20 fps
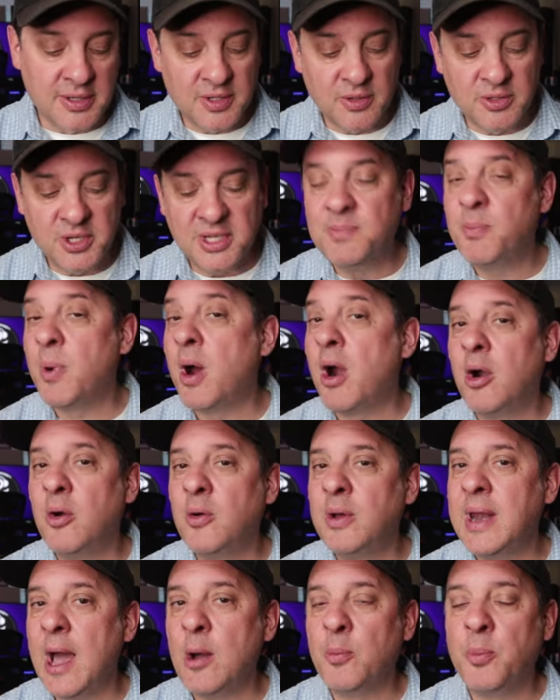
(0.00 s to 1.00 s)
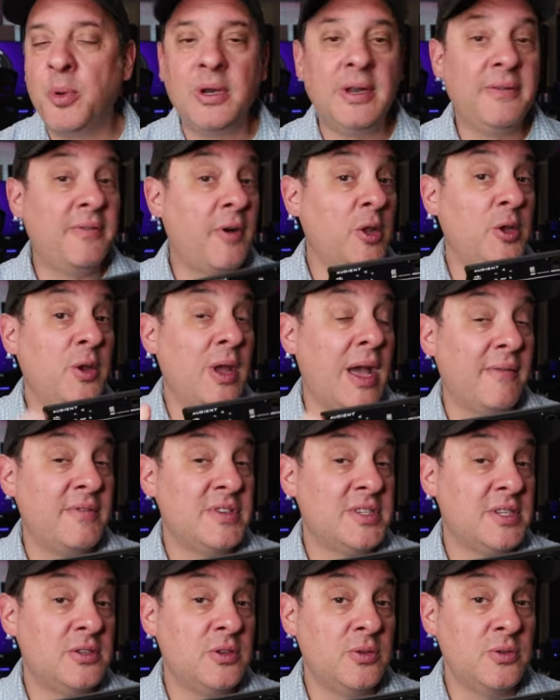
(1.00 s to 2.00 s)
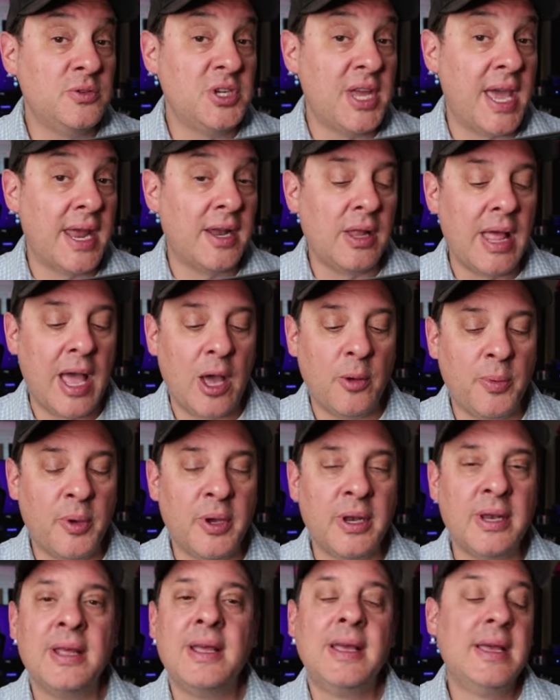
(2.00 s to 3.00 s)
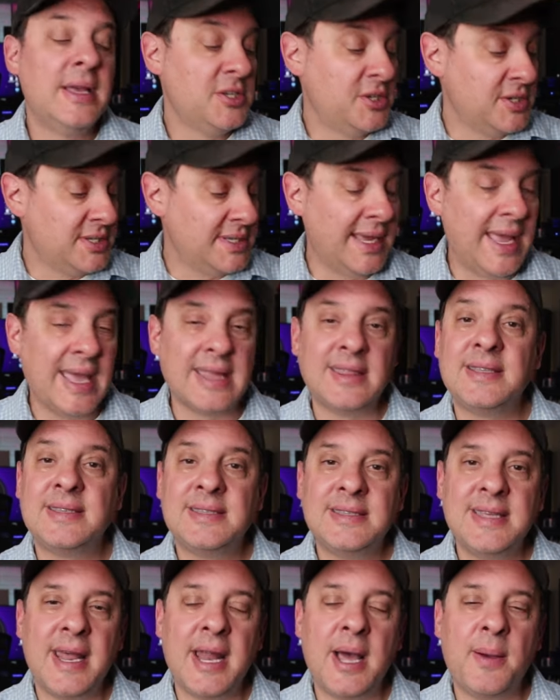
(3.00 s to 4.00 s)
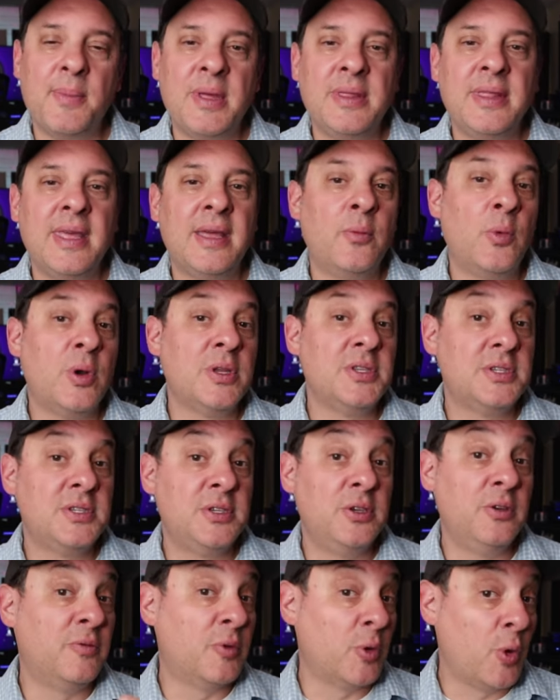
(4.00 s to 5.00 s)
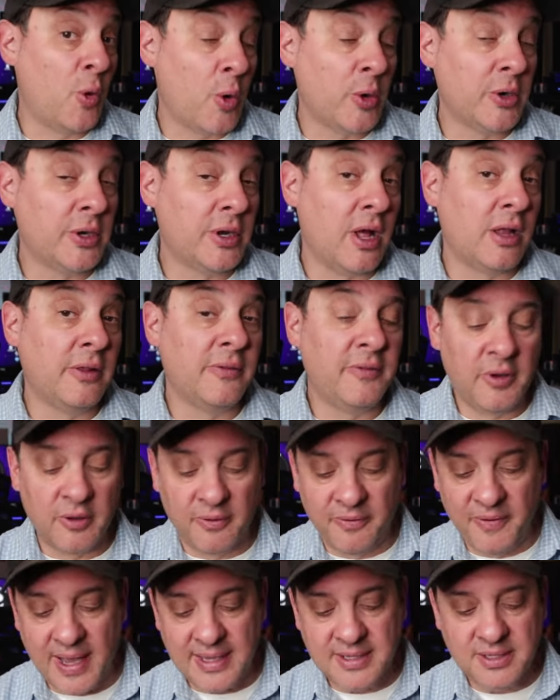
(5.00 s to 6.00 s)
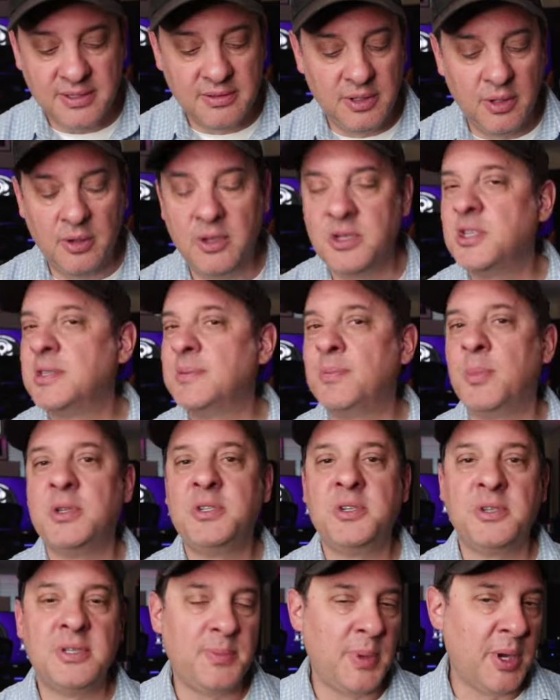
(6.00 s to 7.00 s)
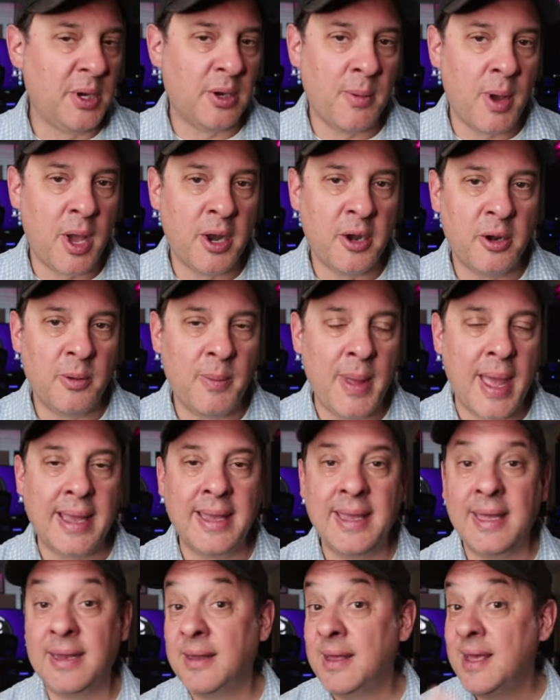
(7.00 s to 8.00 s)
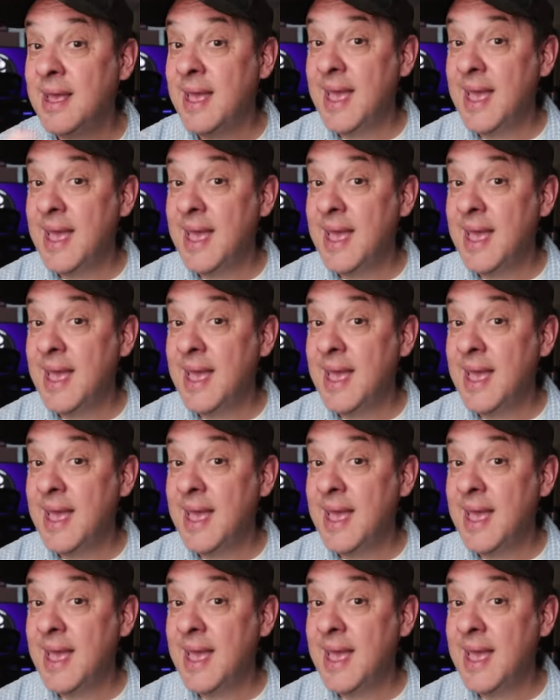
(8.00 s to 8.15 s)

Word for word: So just borrow an output if all you have is a two channel output just to get this set up. And then once you've recorded all of your effects, you can just put your speaker monitor back in